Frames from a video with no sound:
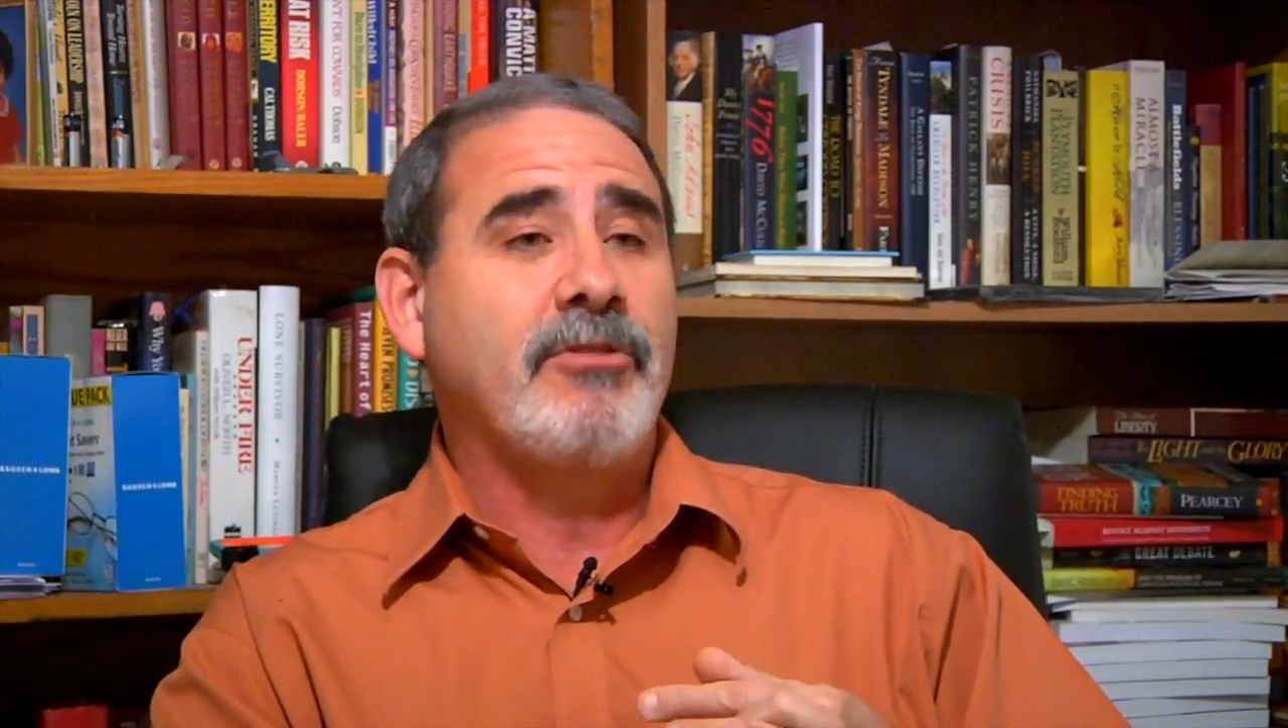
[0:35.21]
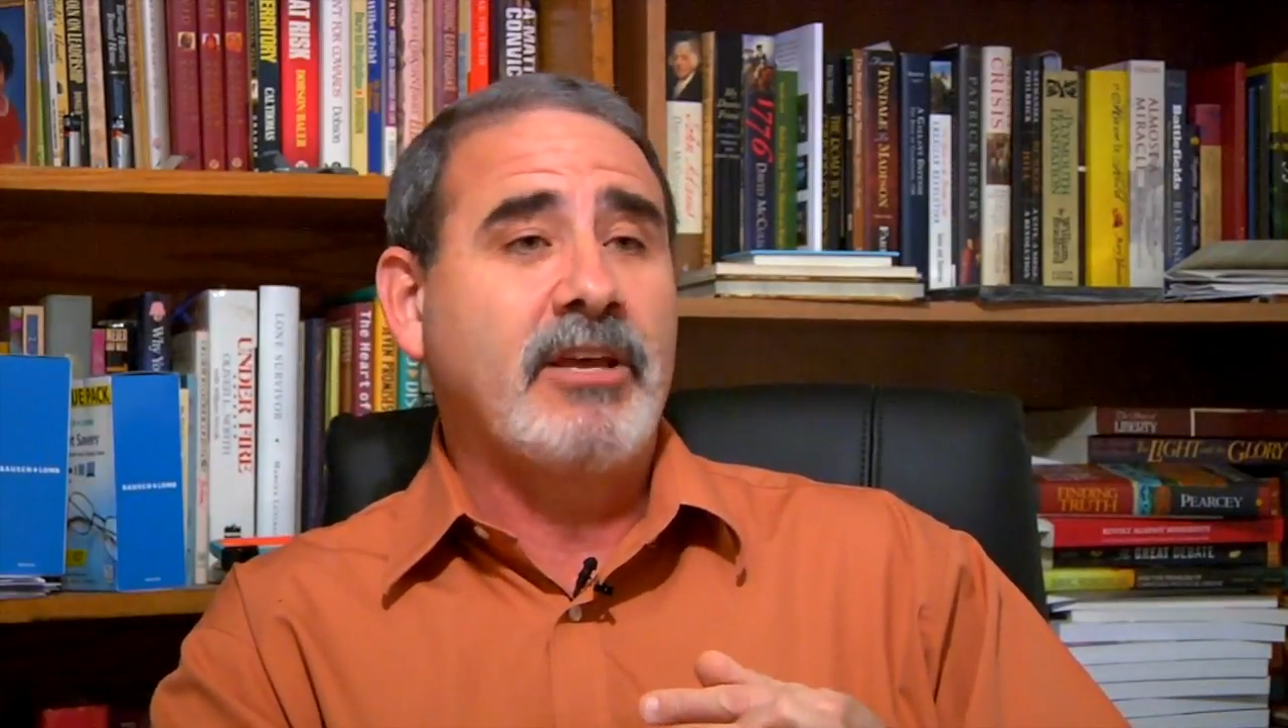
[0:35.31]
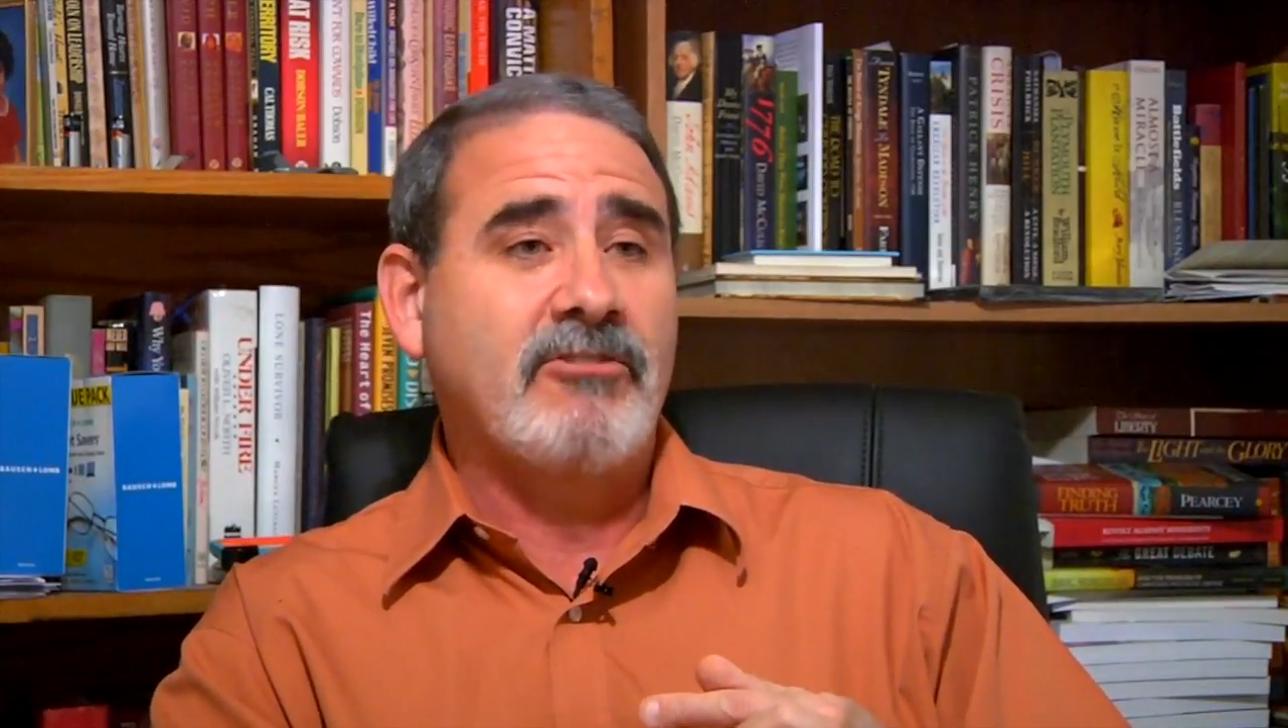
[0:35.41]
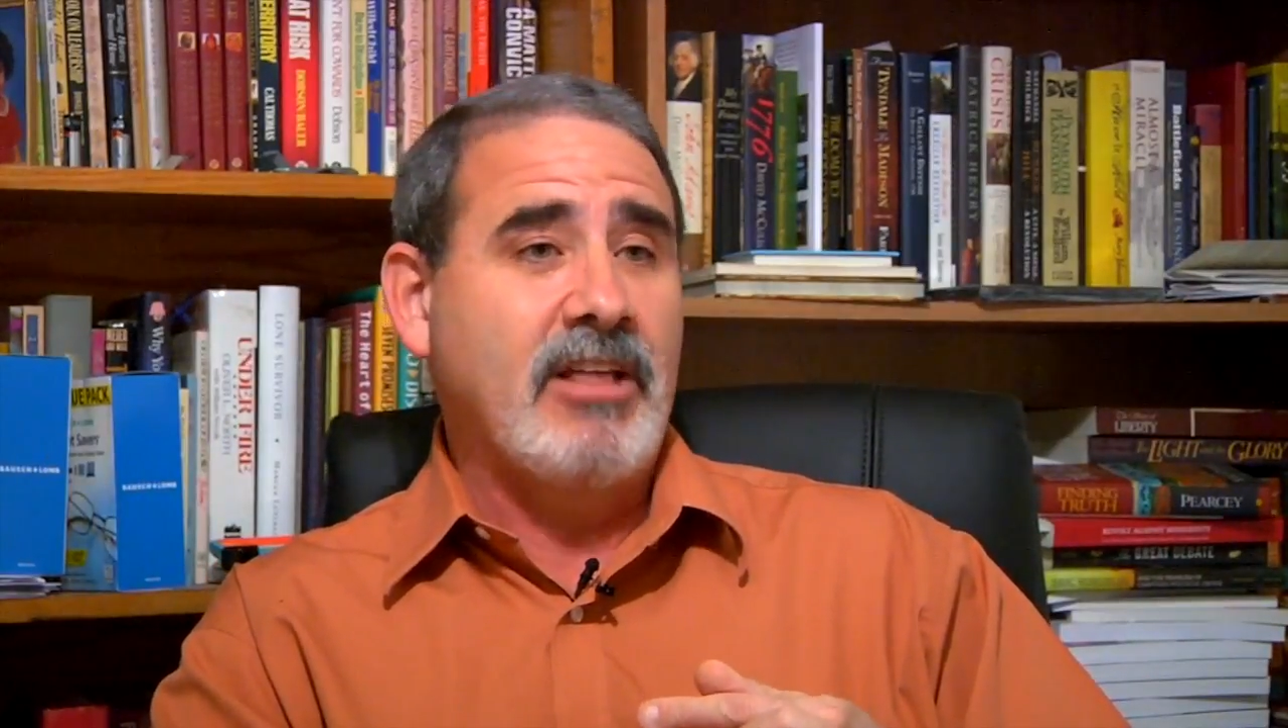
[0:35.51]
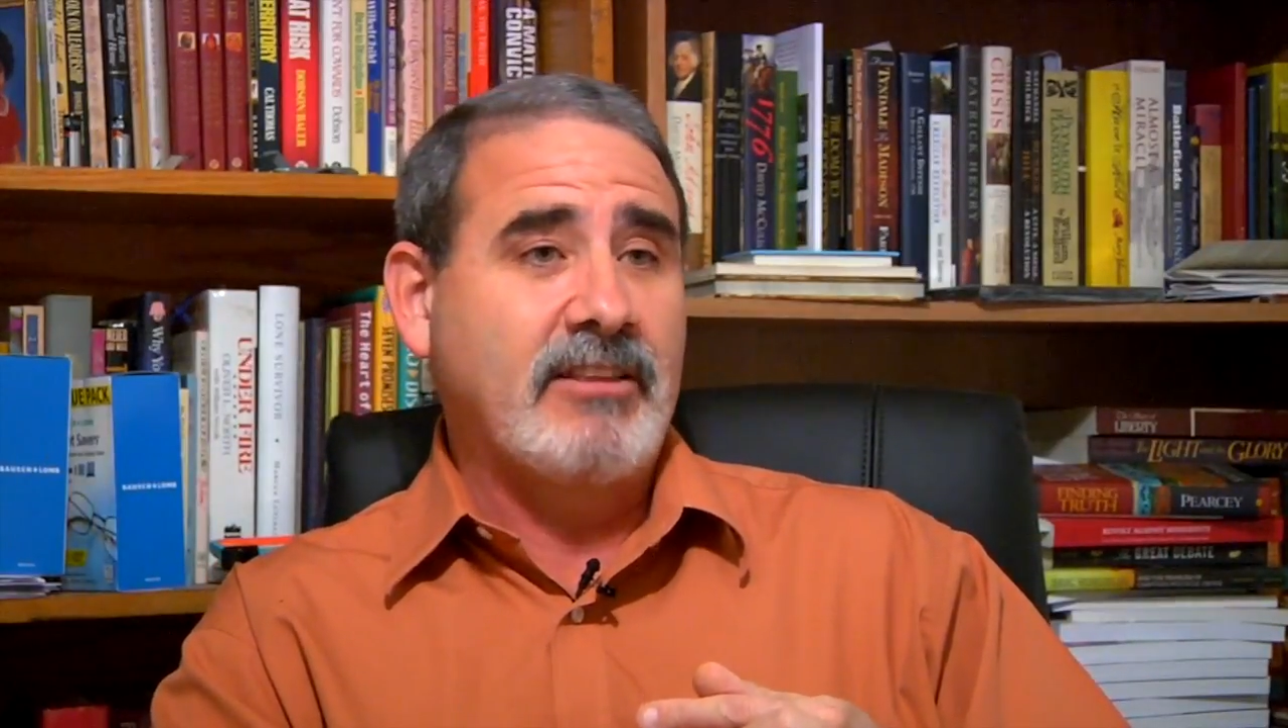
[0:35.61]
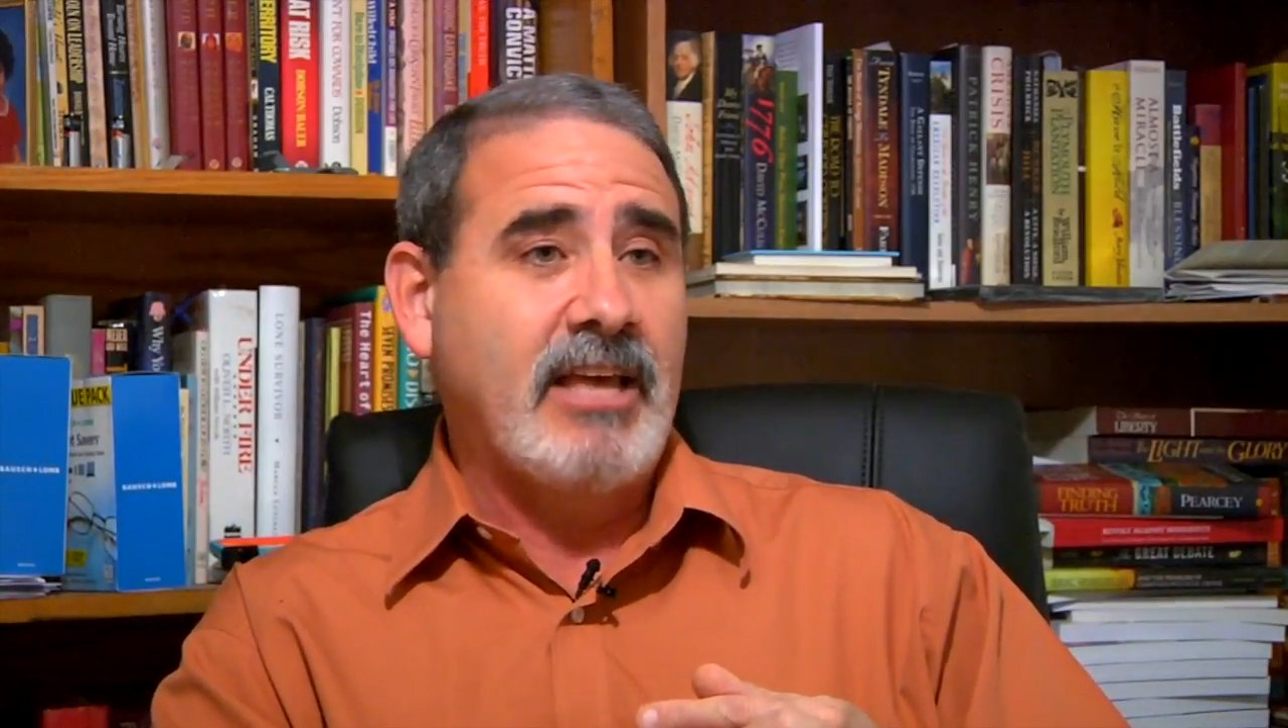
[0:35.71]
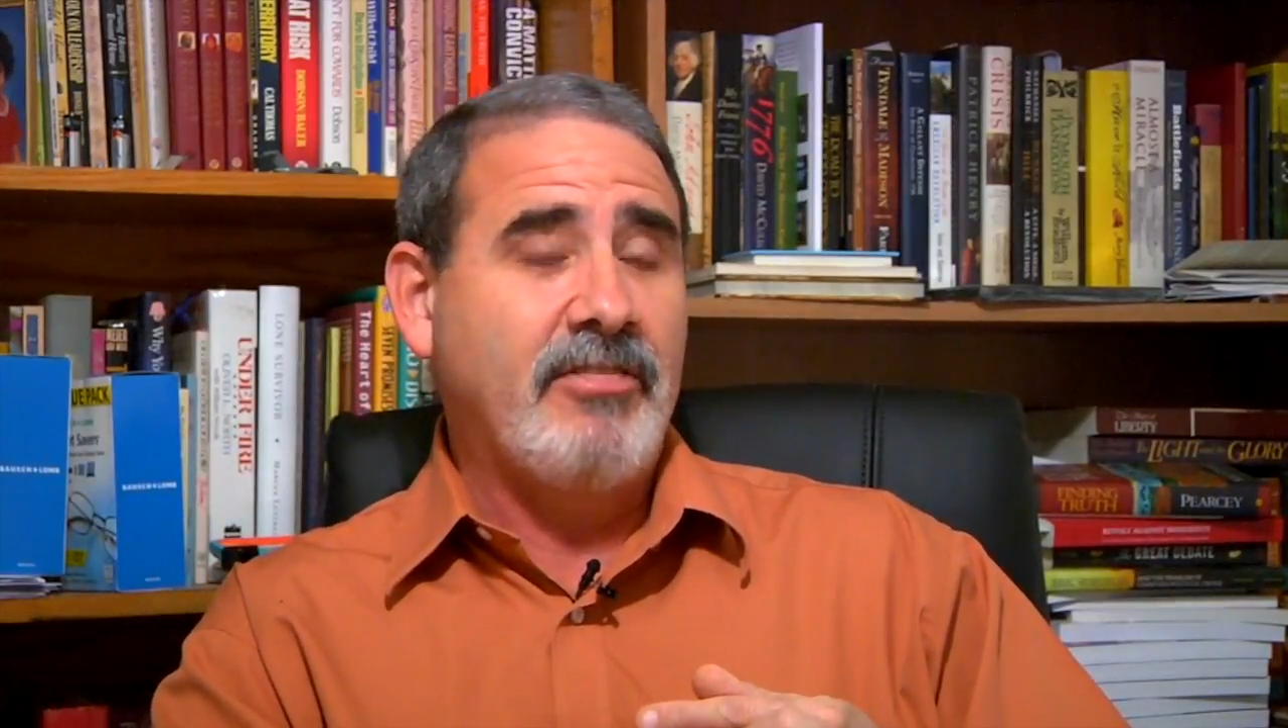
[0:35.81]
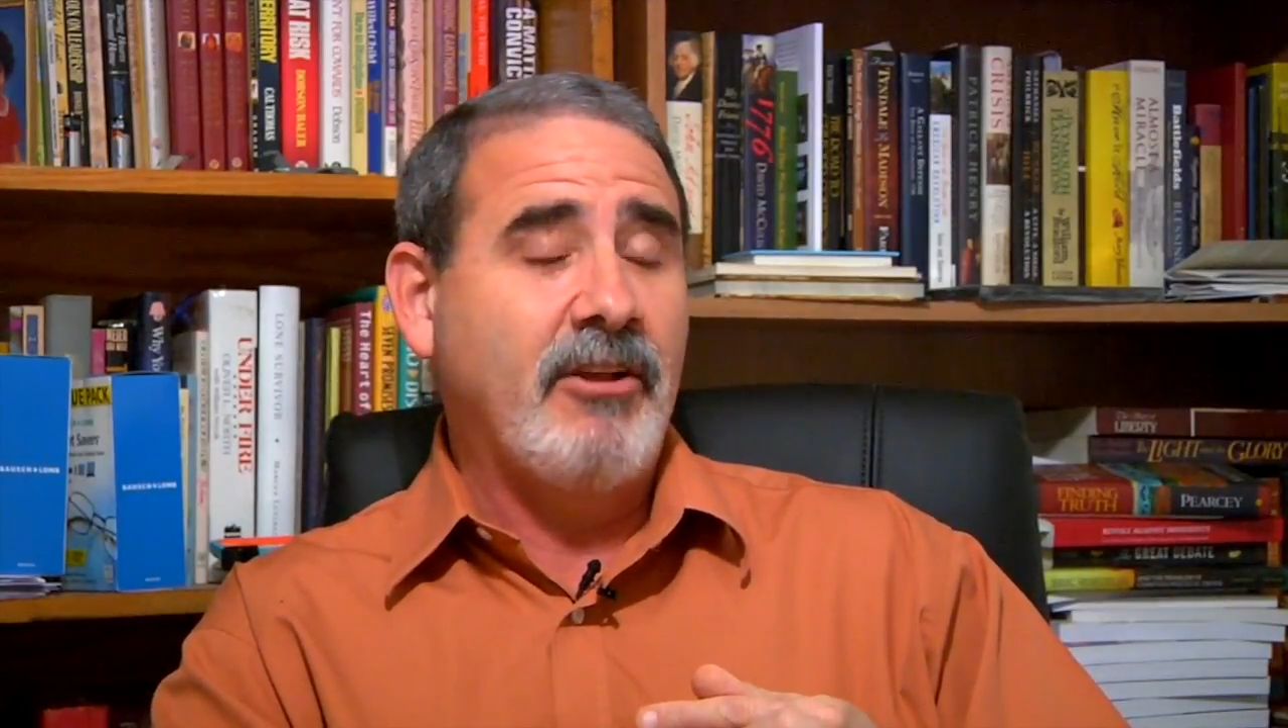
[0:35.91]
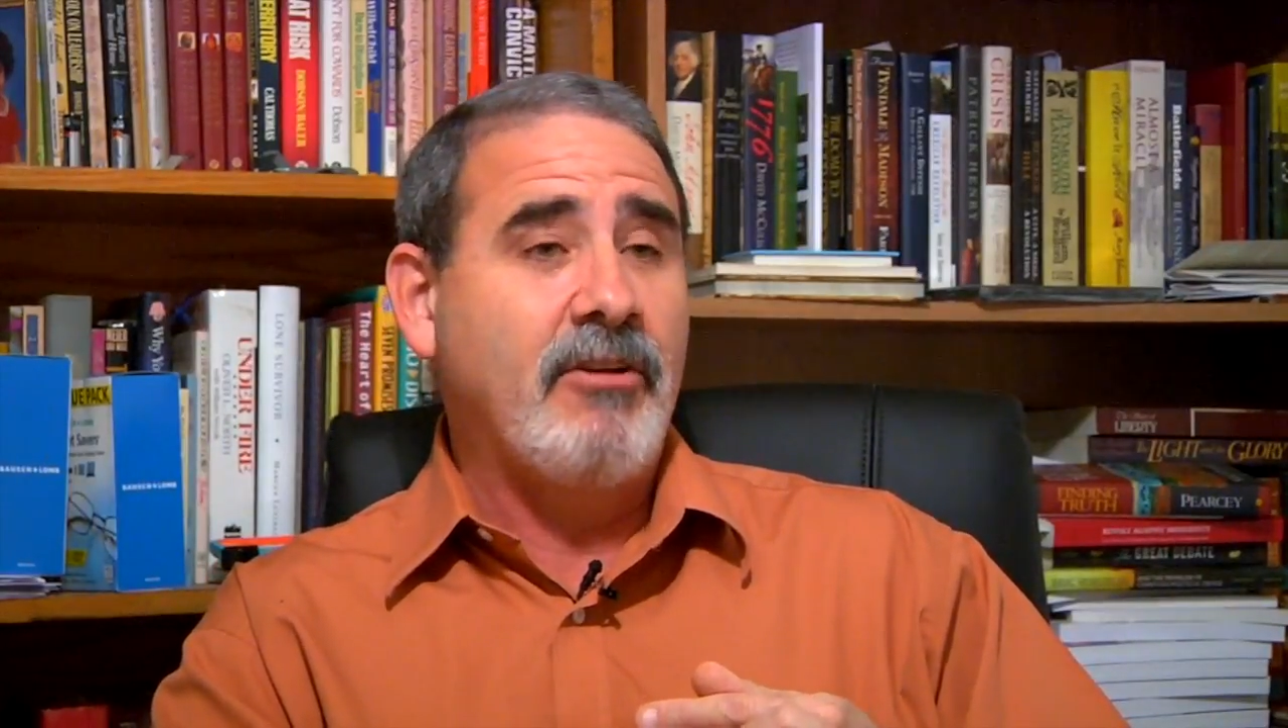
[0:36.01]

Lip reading: things like that.